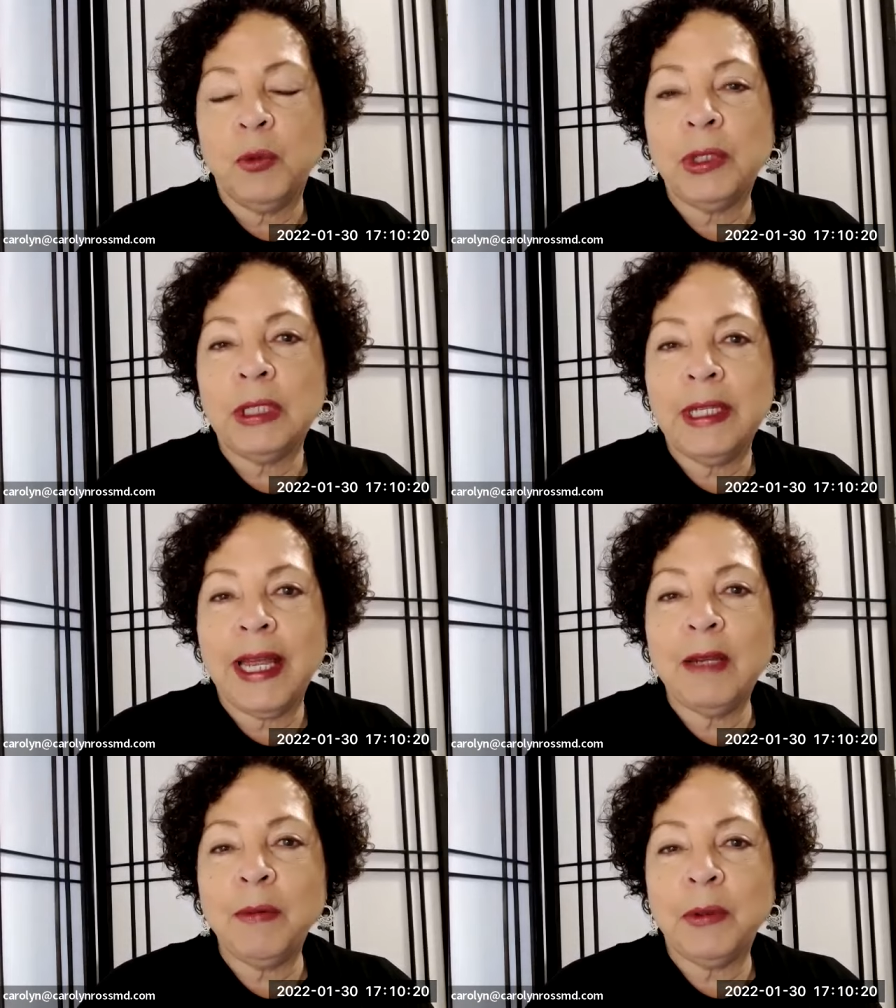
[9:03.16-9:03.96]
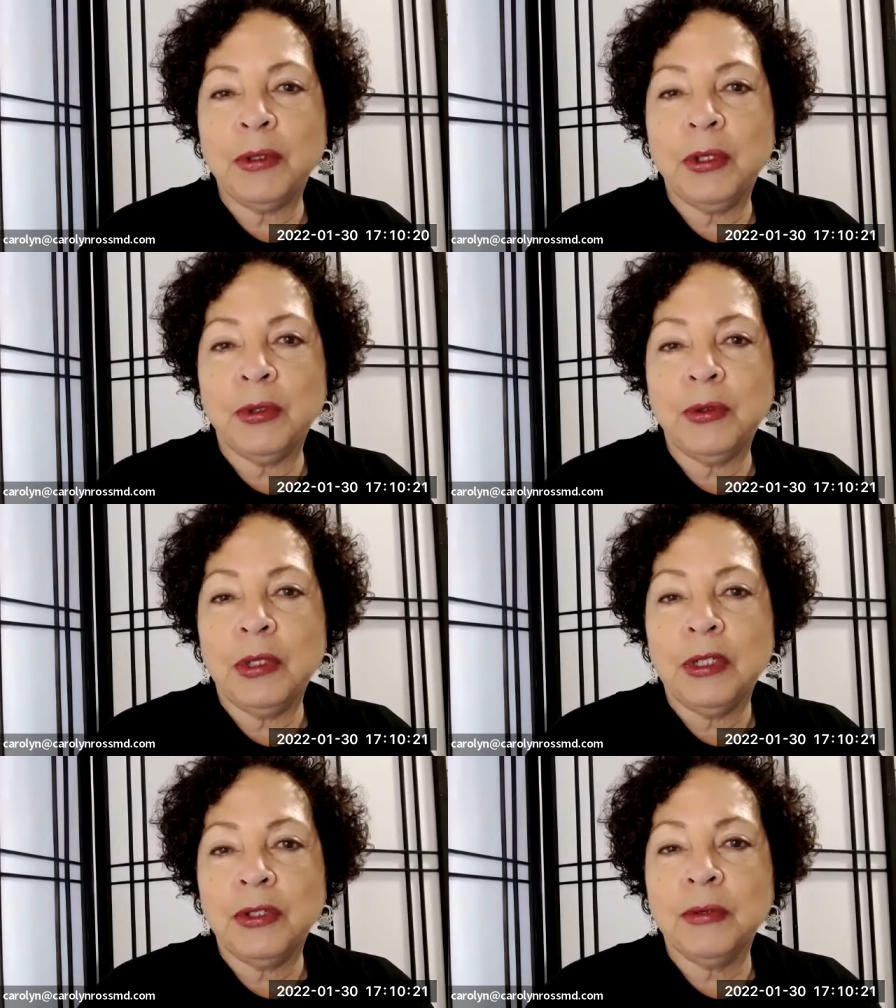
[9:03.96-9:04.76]
will enable
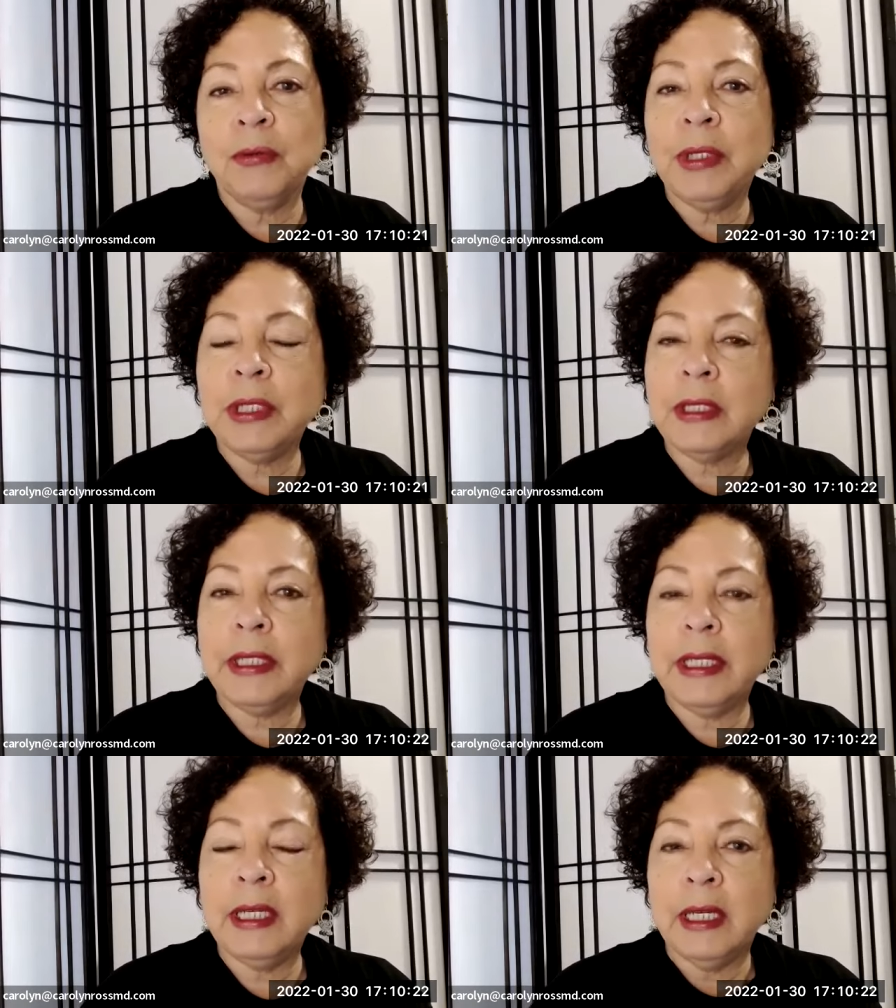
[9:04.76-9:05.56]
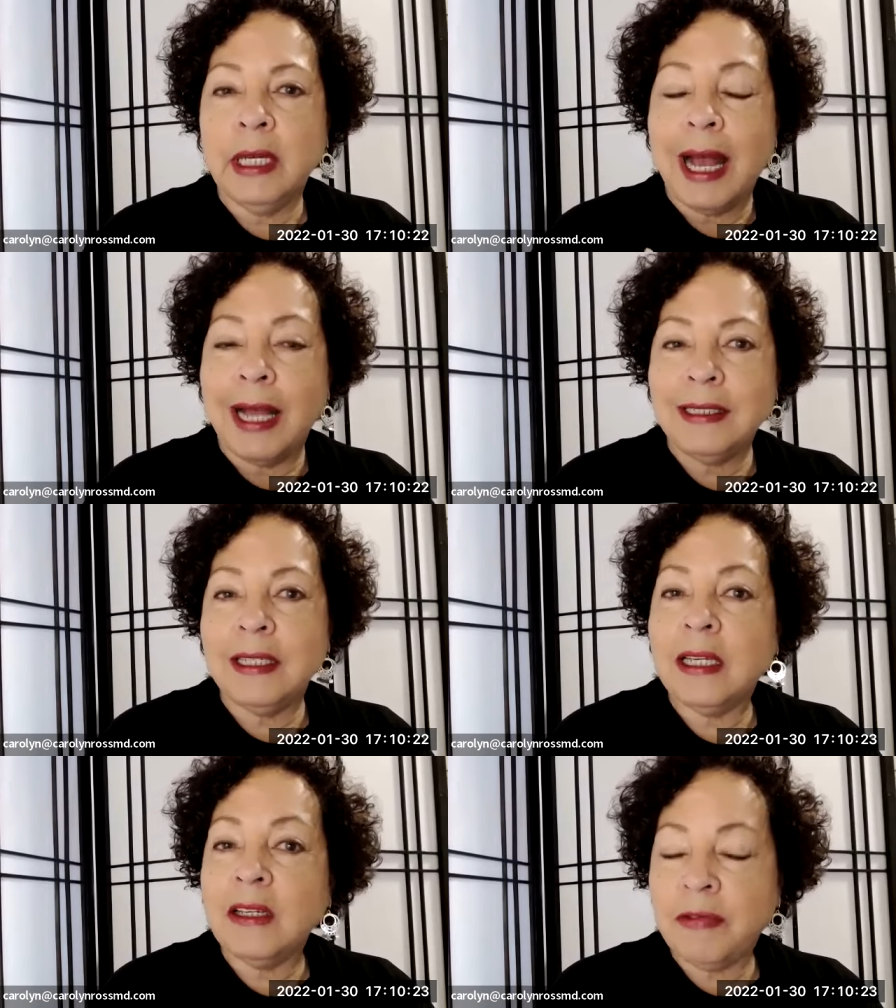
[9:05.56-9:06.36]
you to really
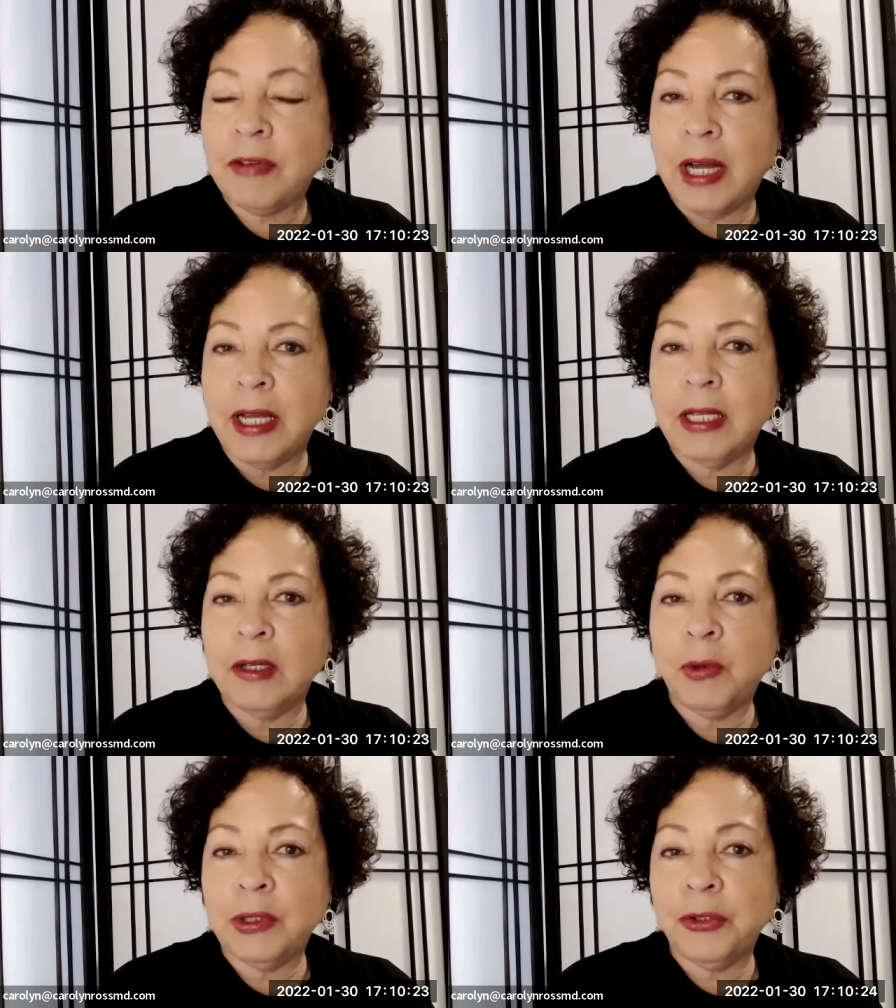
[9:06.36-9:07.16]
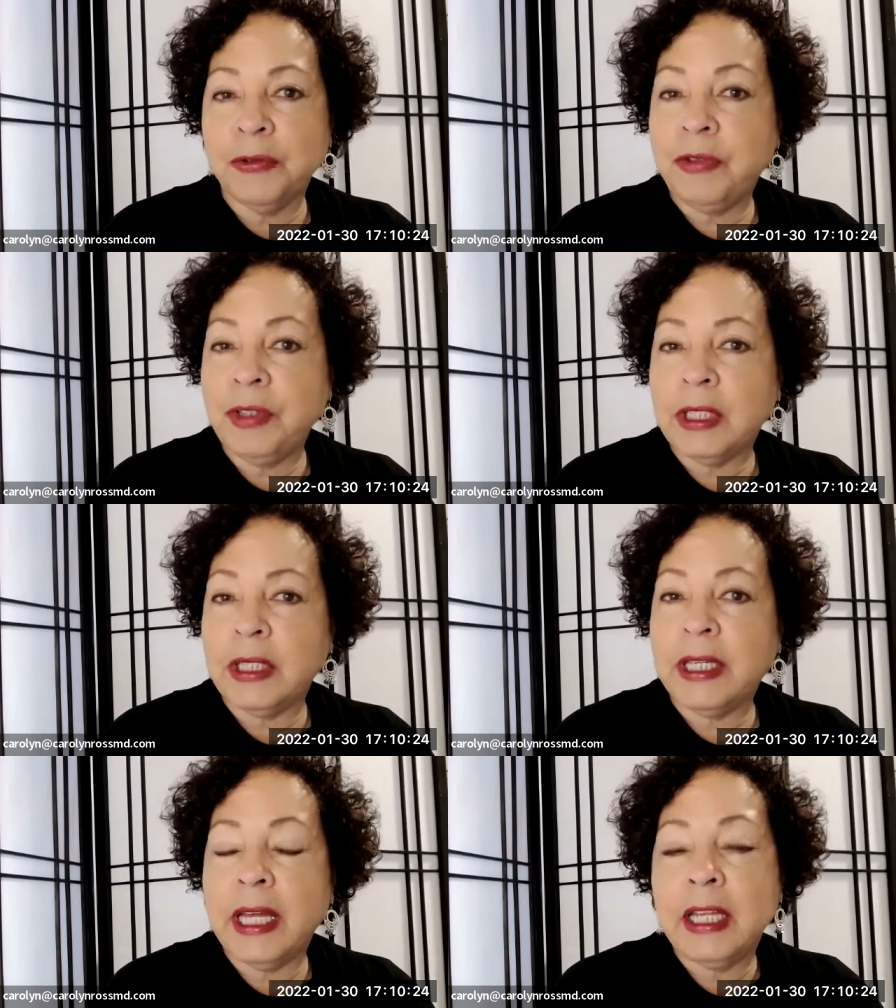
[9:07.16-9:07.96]
identify what you're
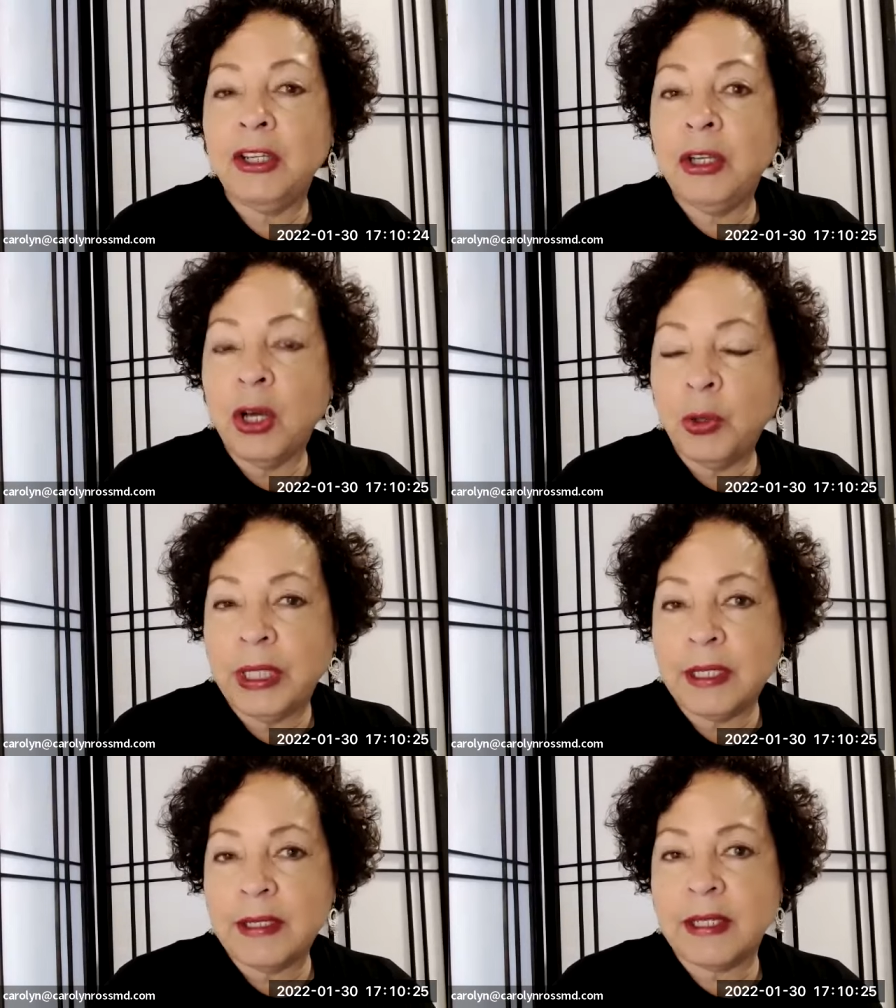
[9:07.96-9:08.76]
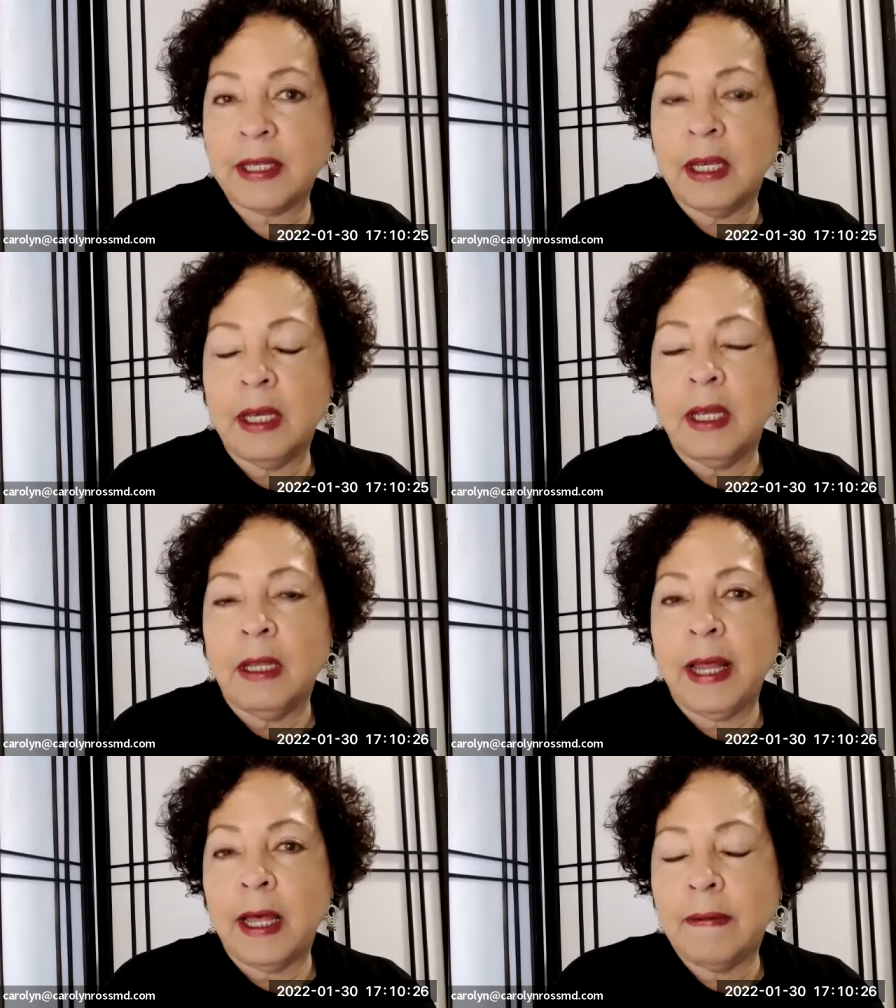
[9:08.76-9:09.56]
feeling and notice
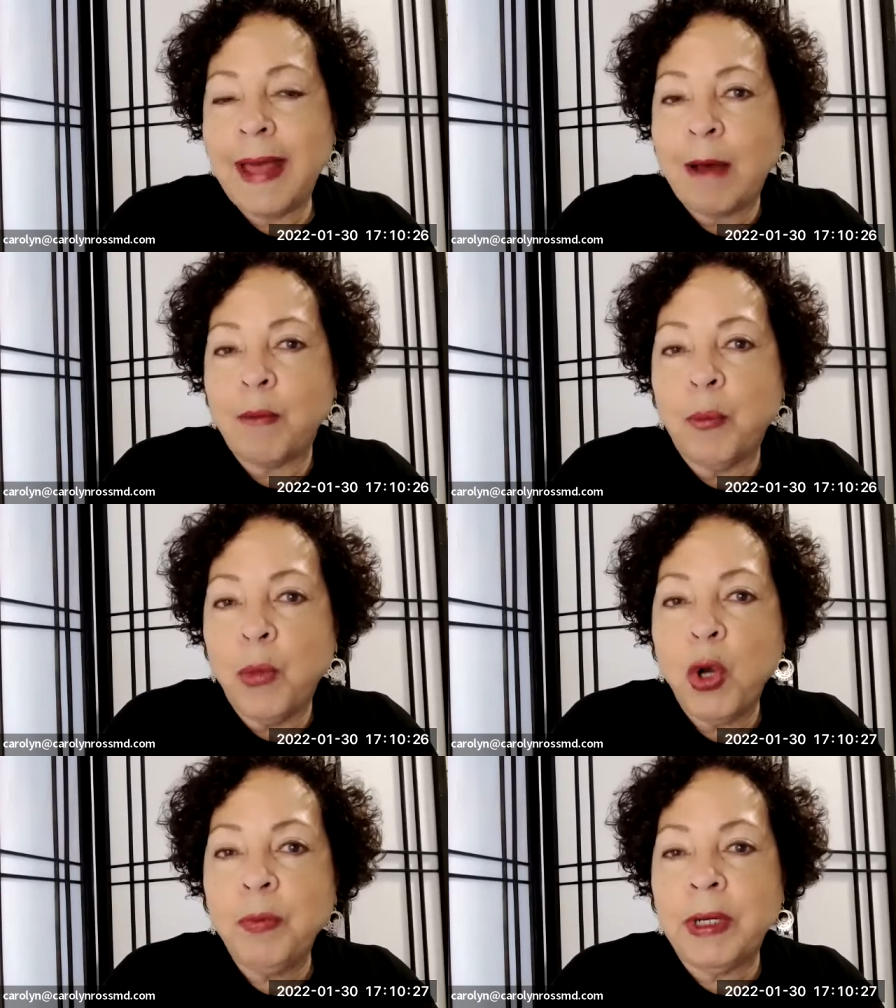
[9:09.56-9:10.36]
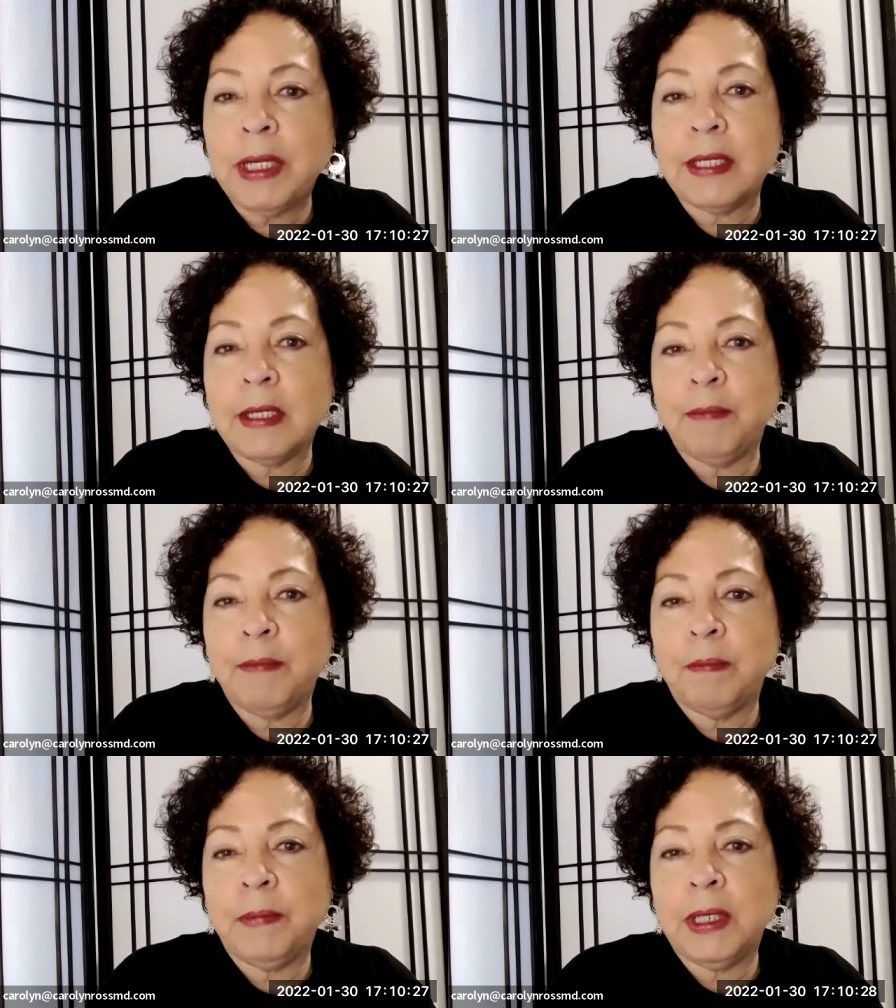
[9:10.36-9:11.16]
that moment
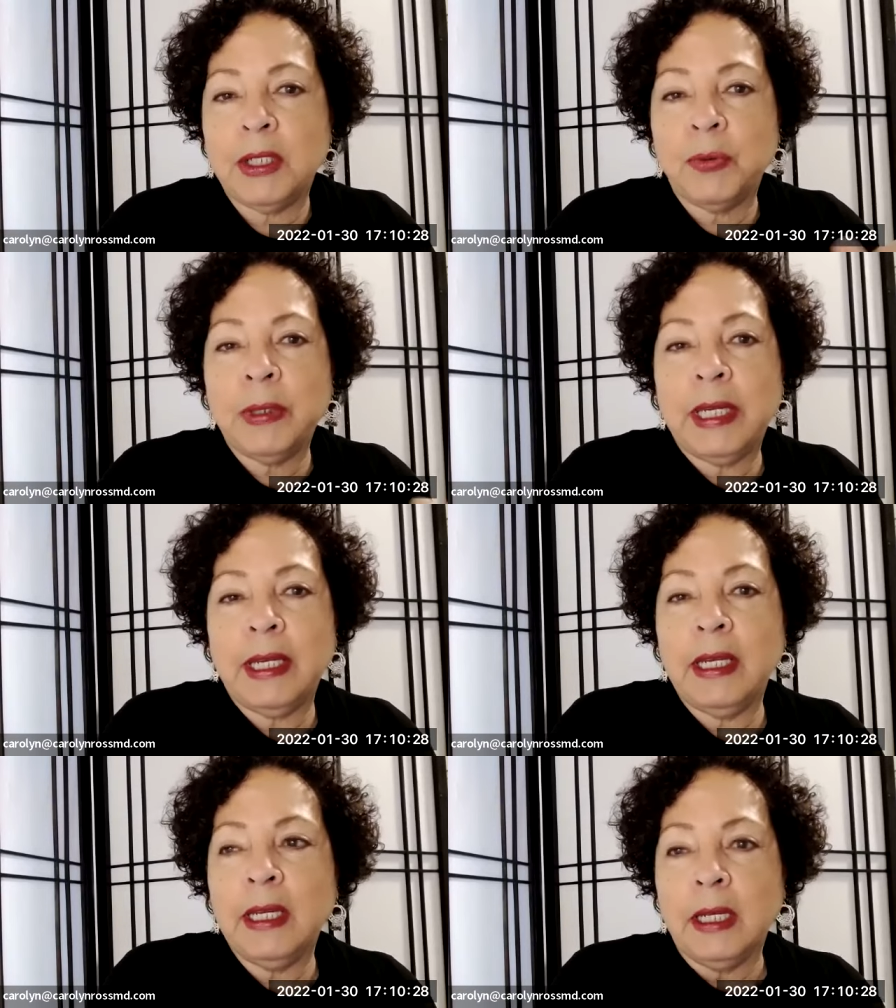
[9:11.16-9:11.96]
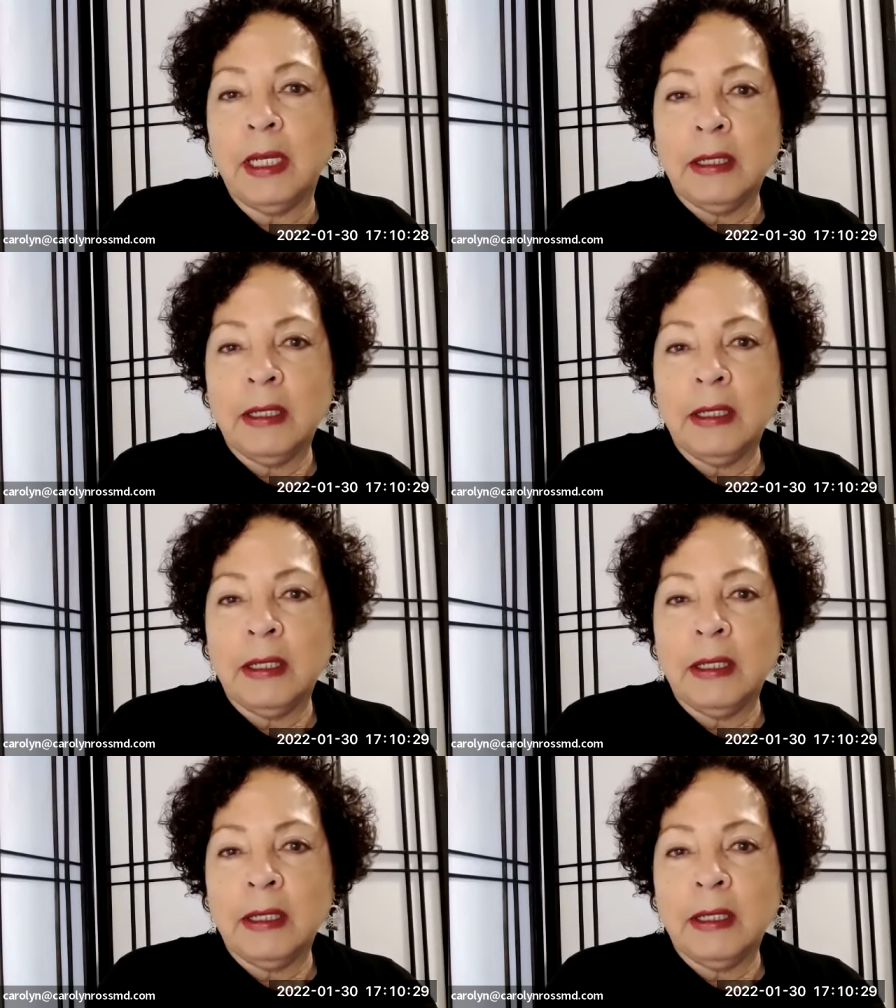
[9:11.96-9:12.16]
between